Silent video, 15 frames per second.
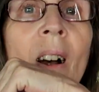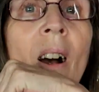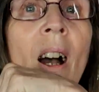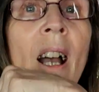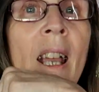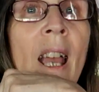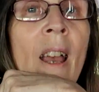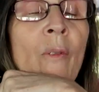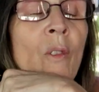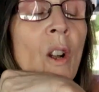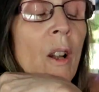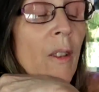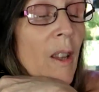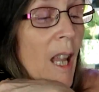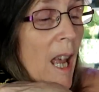I have
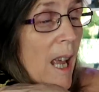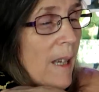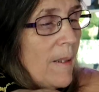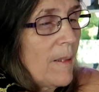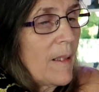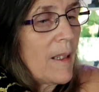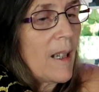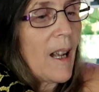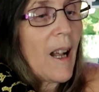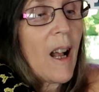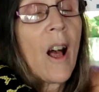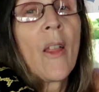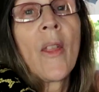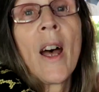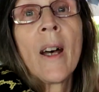got that
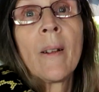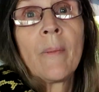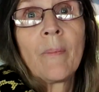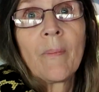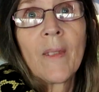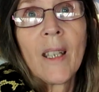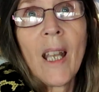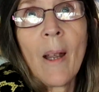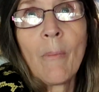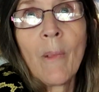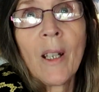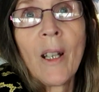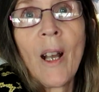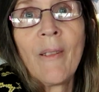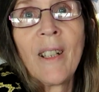other camera
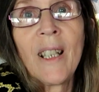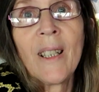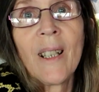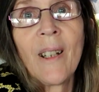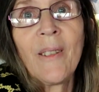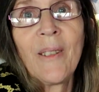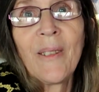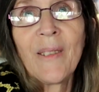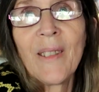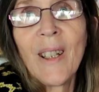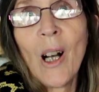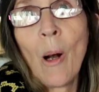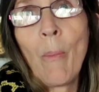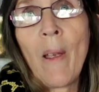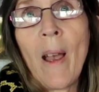going, so
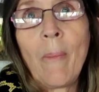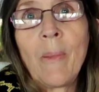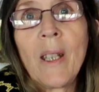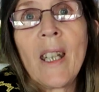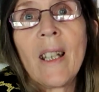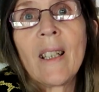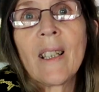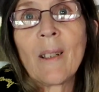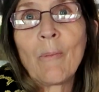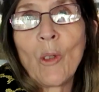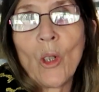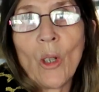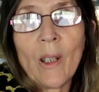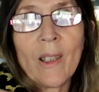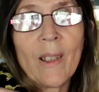I'll be able to get some
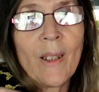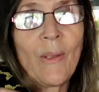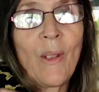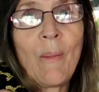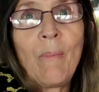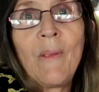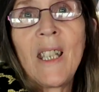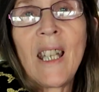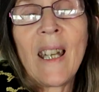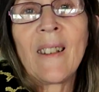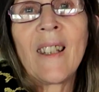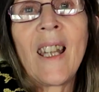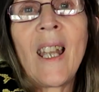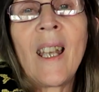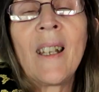shots of him
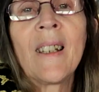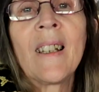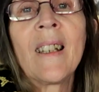down there